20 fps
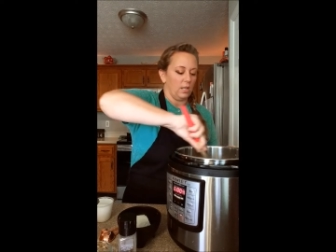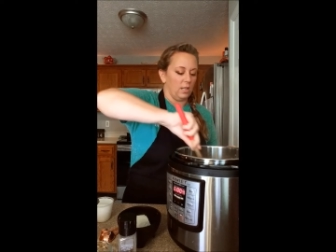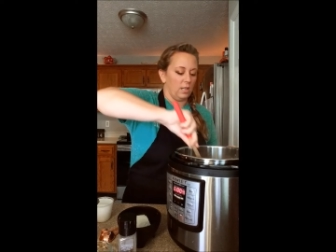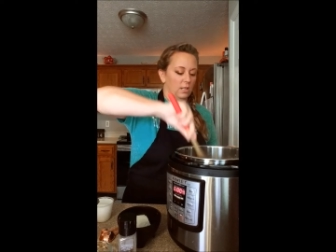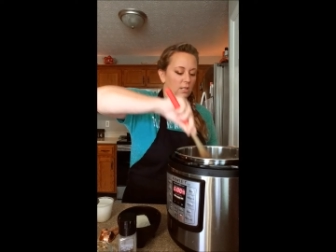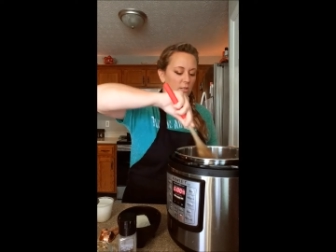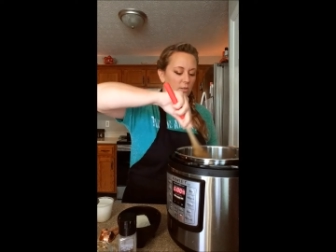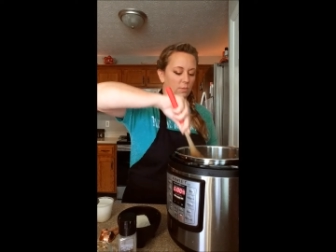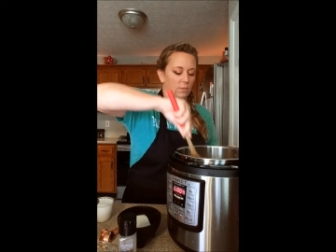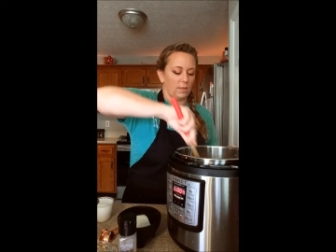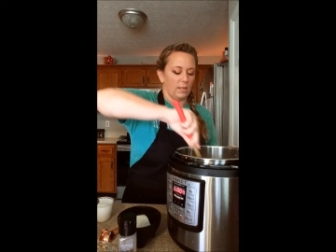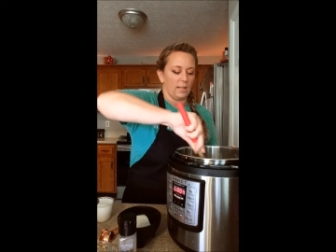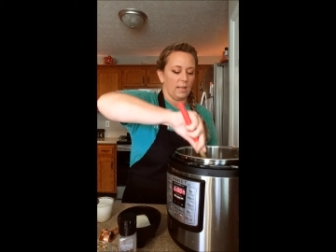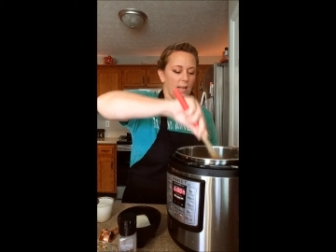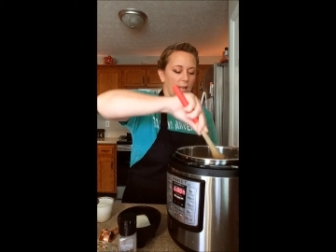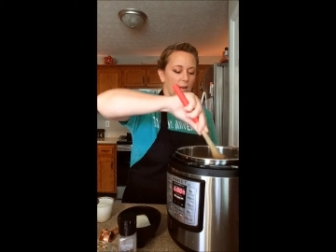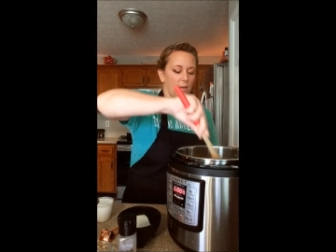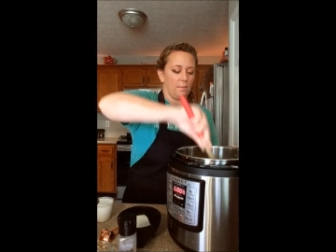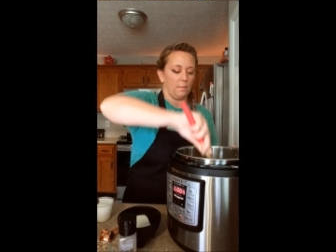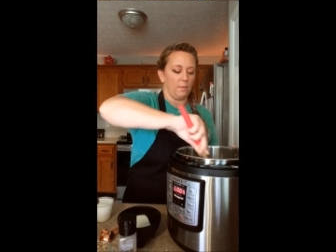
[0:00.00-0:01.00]
you just want to
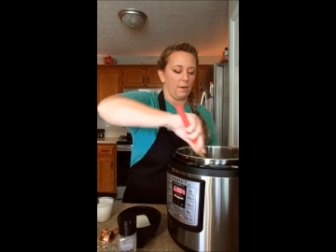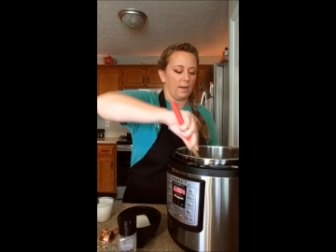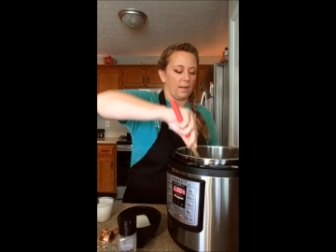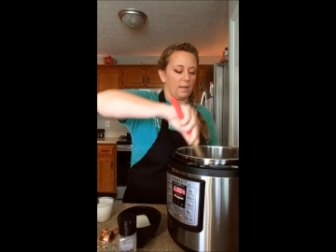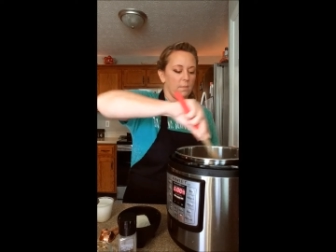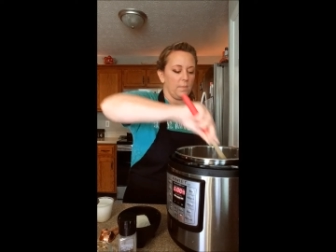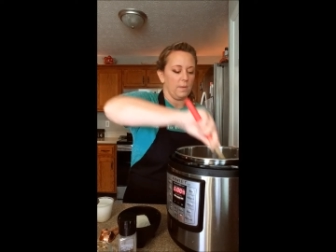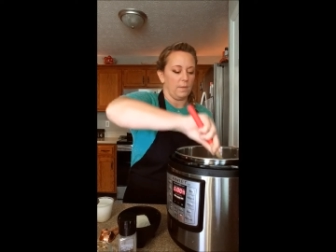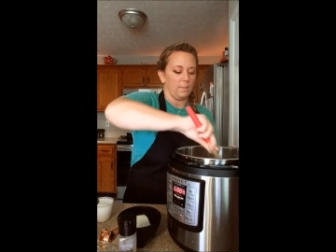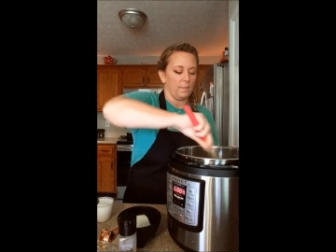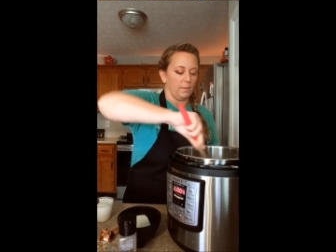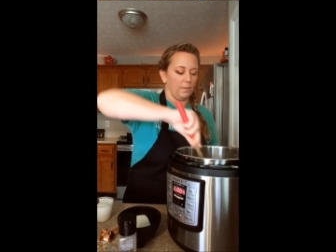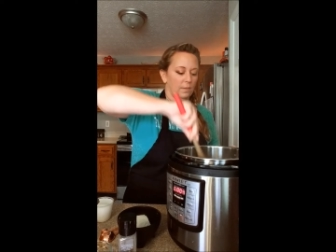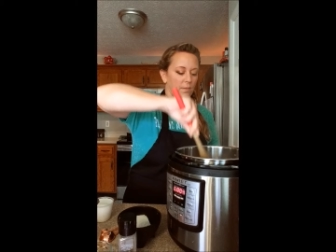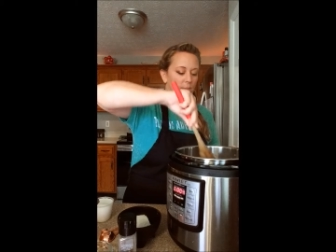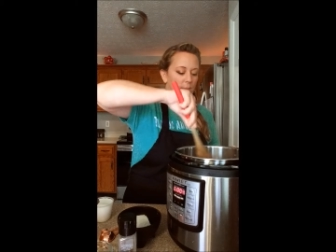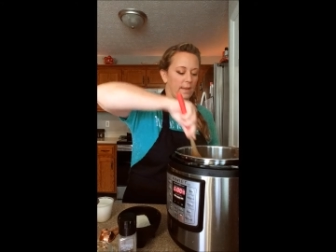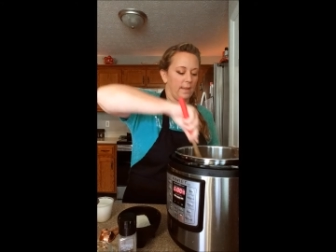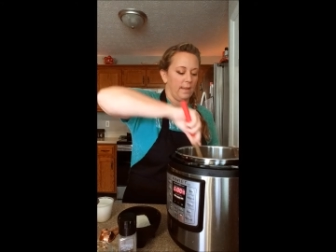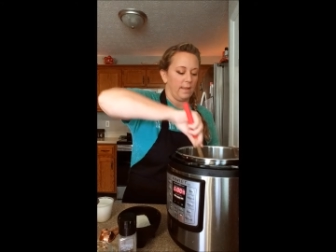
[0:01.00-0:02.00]
kind of break them up a
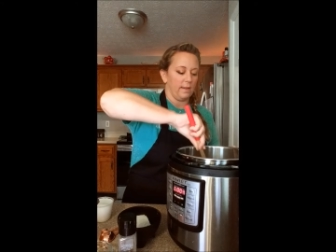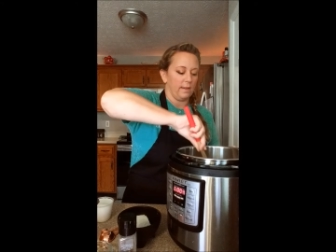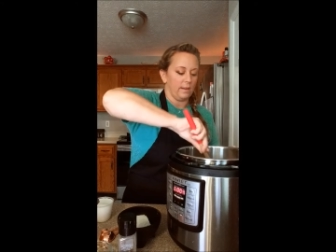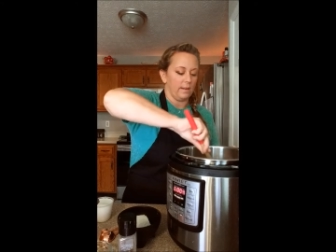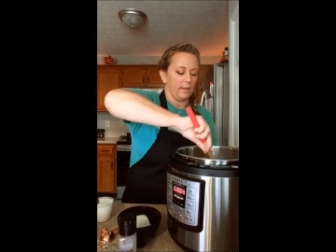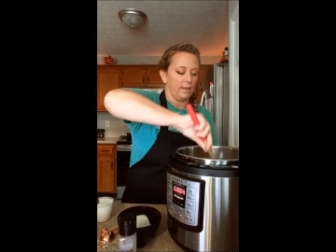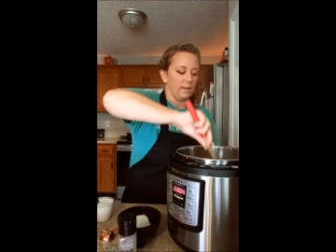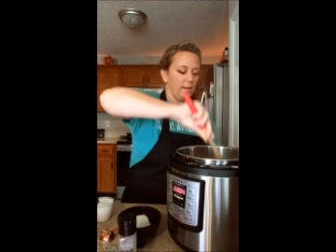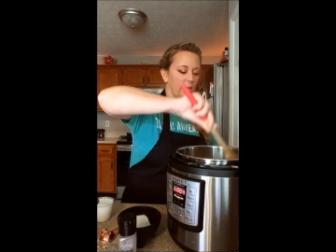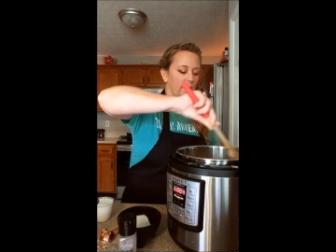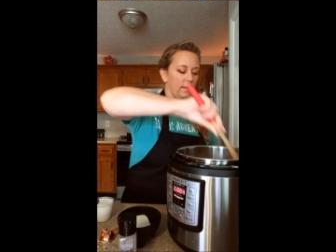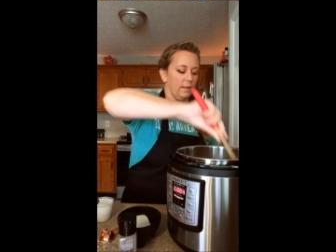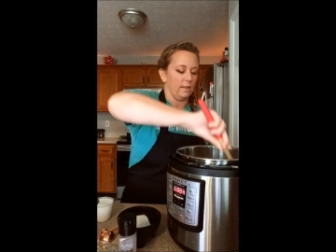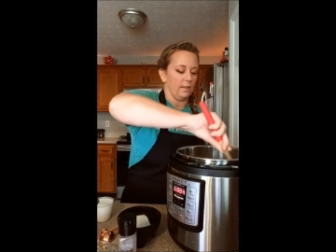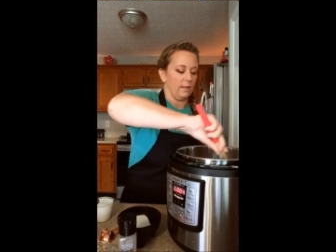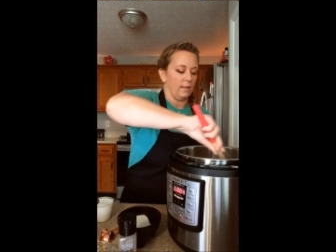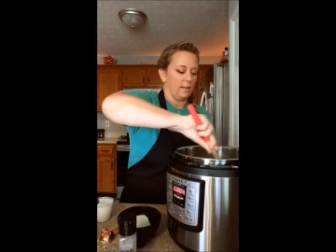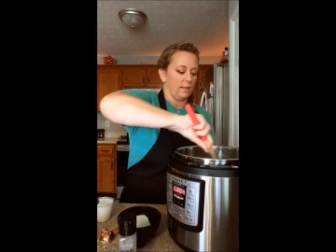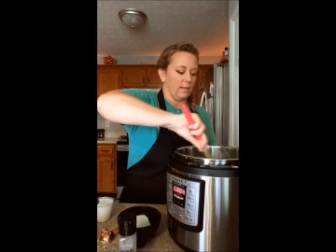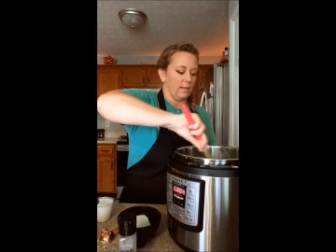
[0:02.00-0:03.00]
little bit.
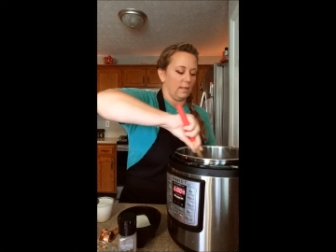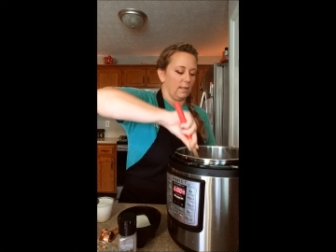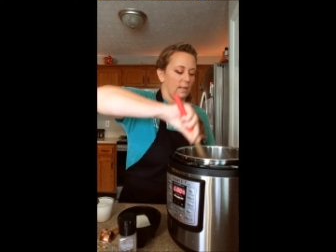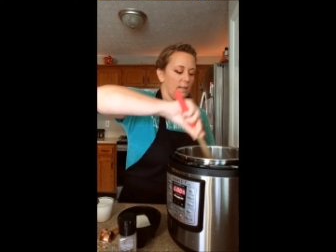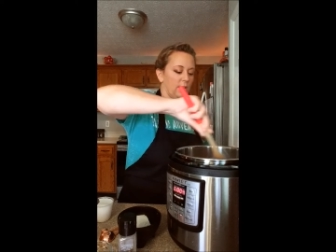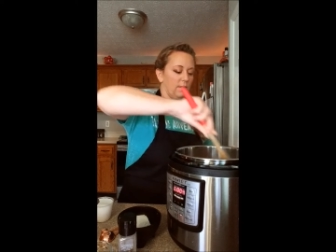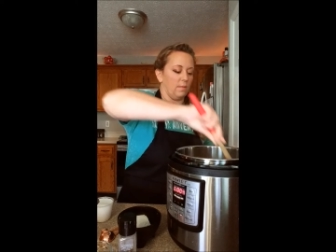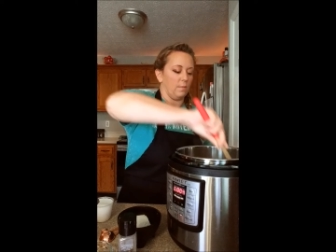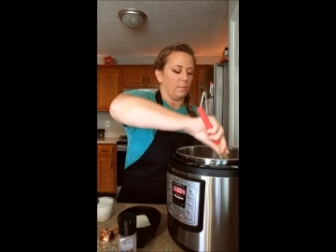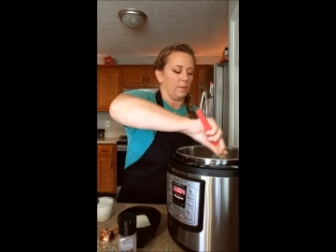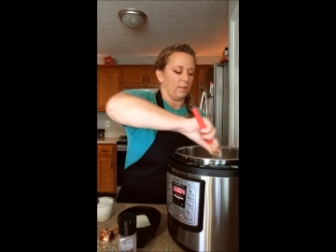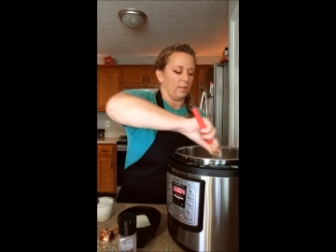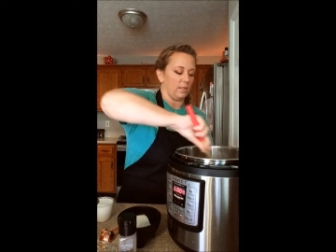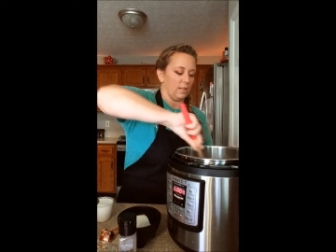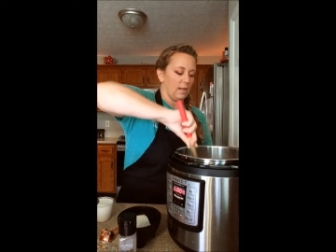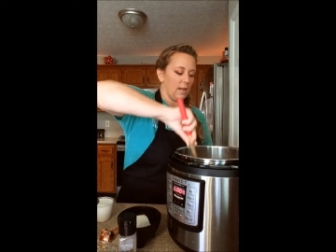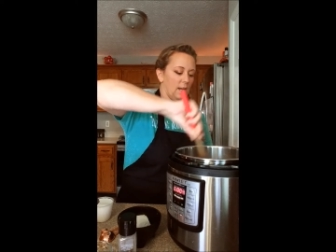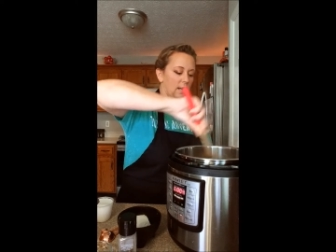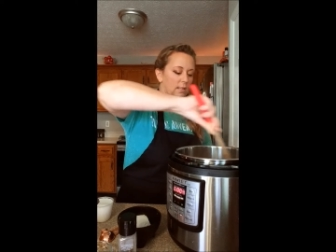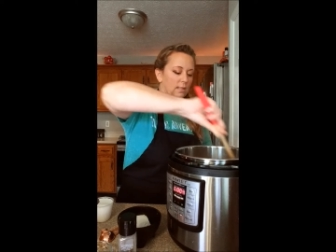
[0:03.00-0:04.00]
Give them
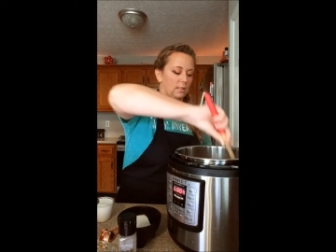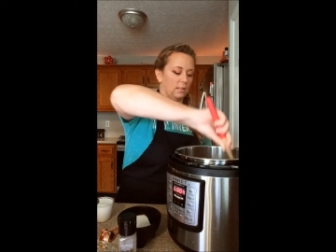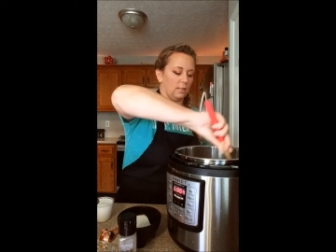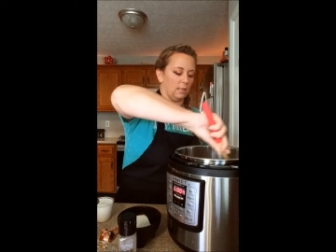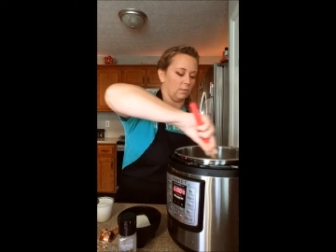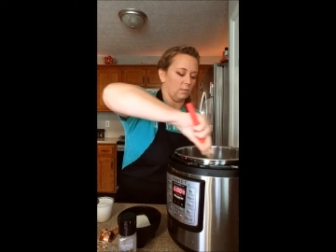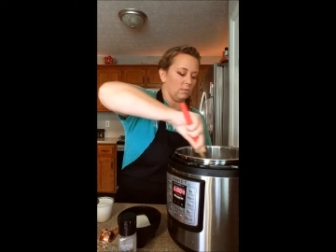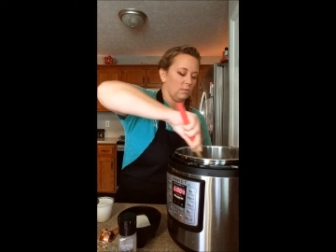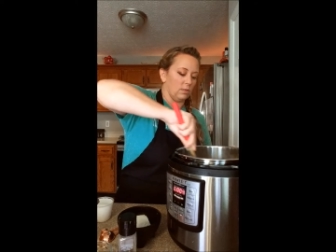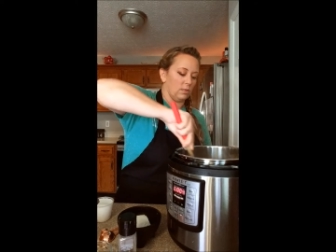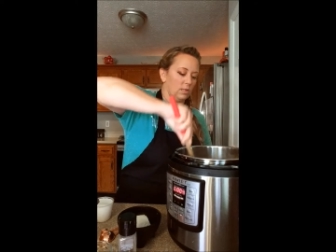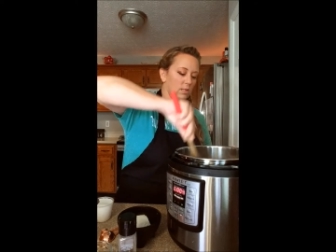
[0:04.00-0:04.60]
a nice little